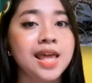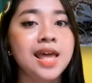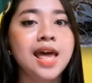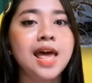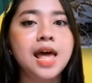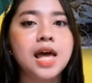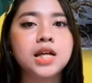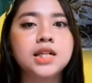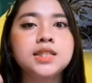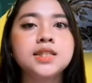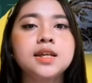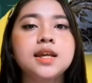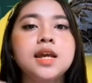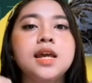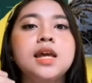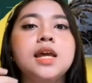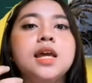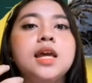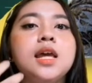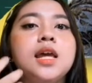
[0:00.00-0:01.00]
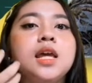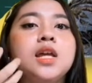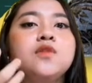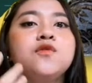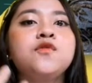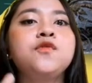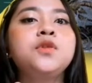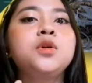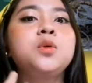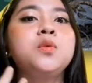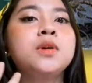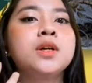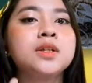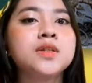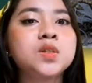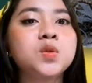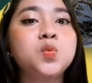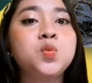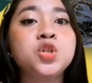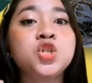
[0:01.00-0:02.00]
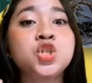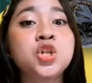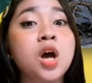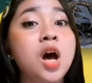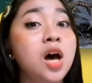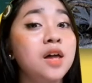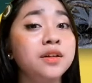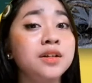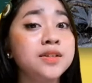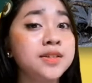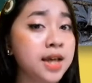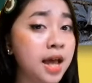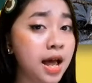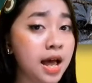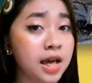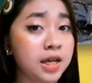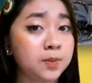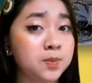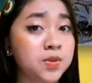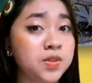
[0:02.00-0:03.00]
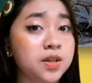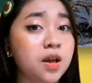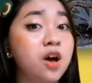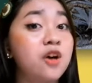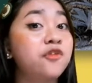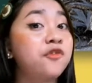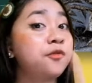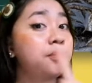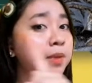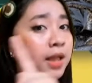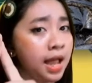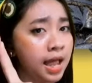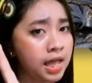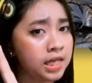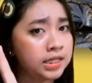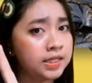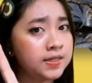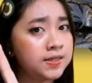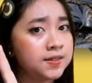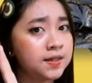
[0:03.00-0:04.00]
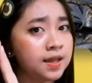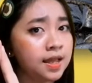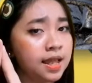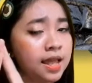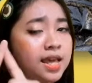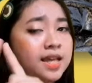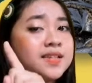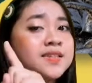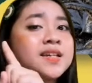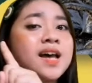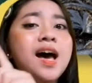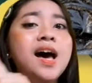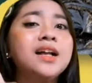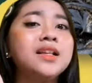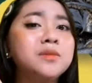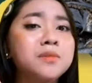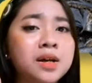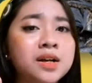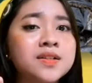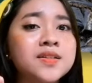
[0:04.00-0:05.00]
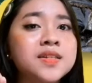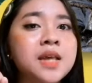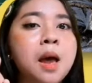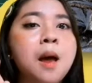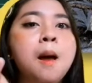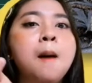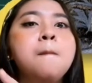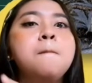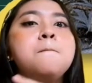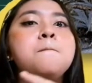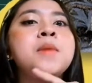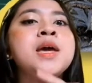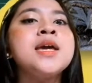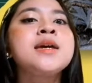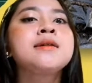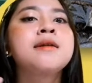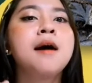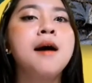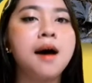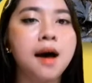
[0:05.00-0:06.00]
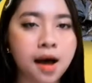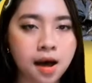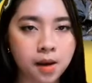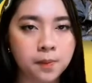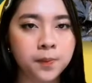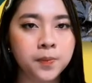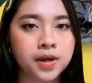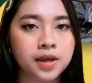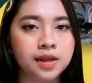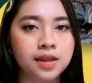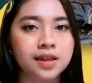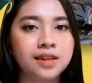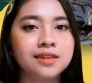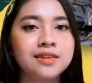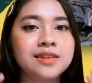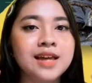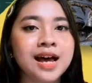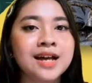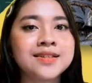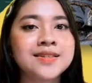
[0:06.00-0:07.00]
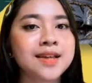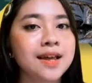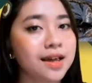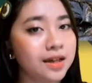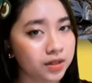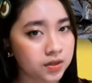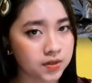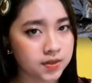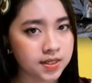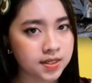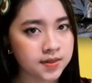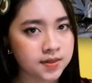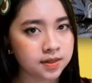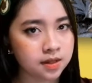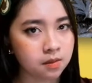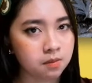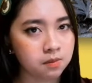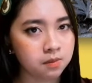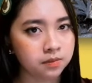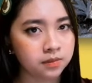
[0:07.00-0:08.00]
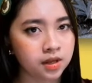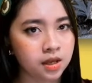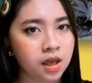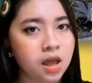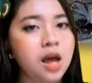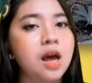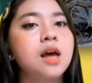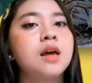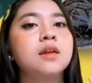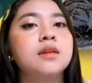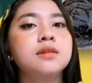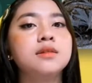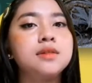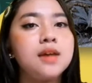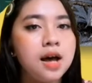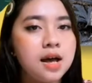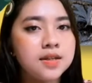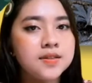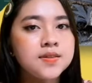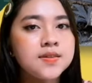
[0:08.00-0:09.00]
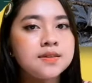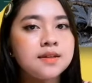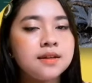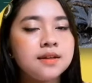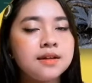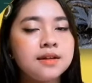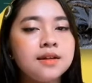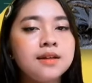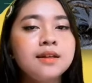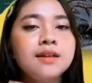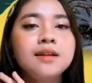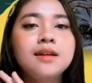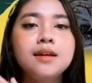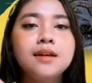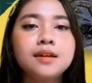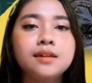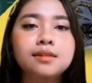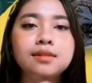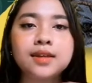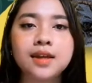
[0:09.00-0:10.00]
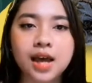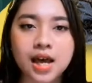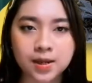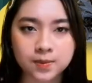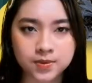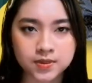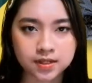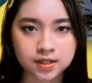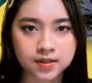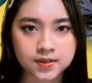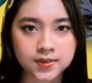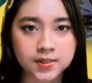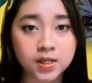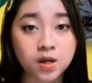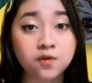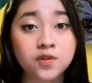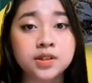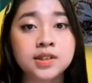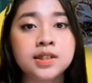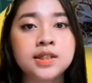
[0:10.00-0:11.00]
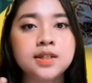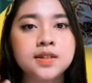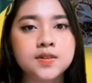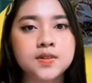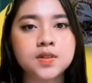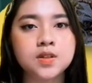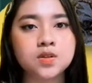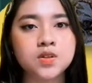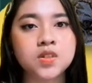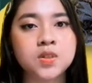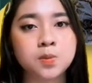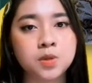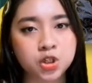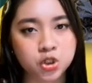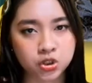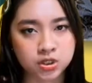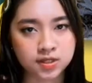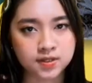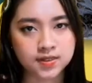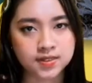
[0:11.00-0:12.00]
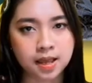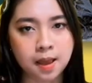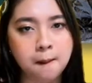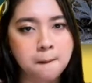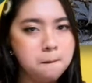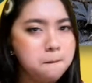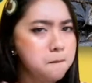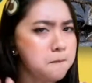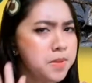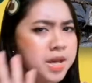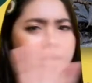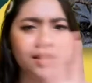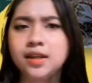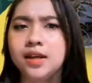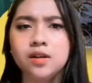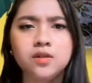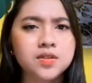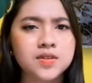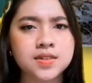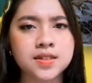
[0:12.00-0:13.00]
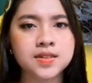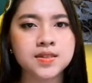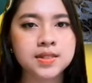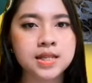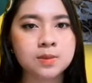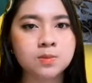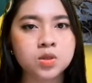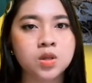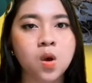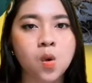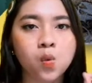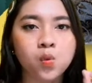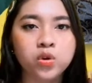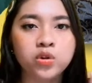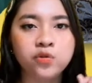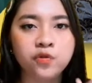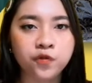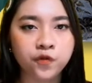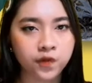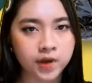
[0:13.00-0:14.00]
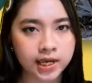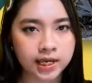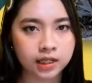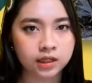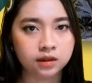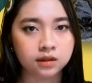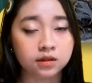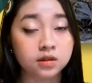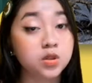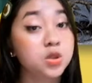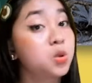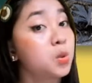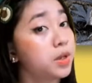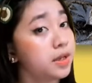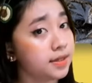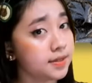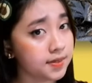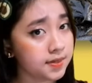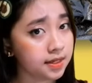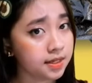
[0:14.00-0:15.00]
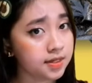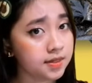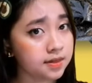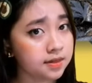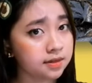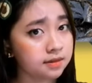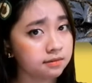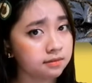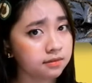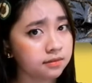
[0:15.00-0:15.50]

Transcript: and influence which other types of plants and animals make up that ecosystem. Thus, in the absence of a keystone species, many ecosystems would fail to exist.